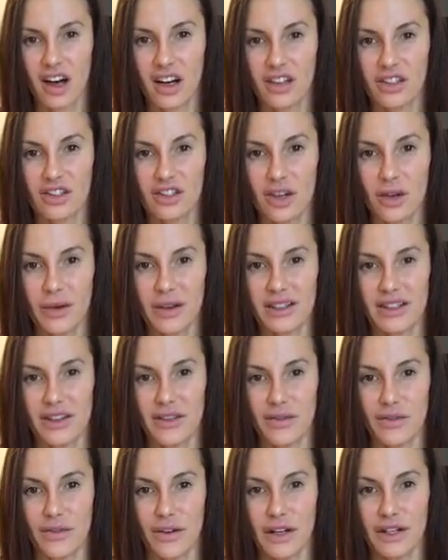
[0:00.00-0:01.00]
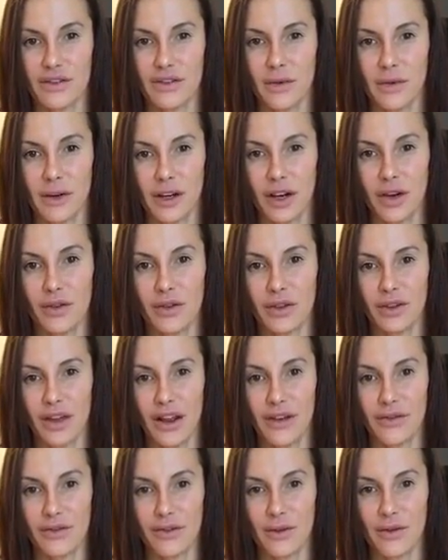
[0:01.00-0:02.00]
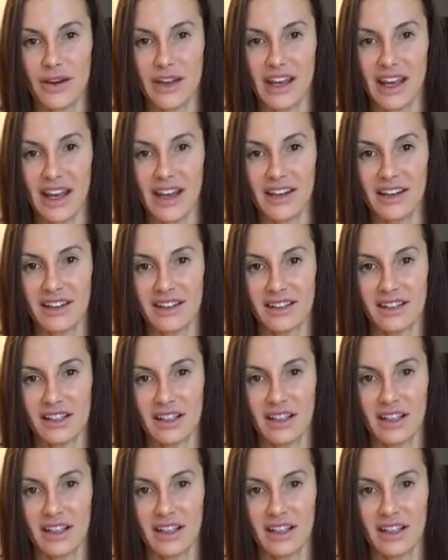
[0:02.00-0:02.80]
Joe has it fresh from a coconut every weekend.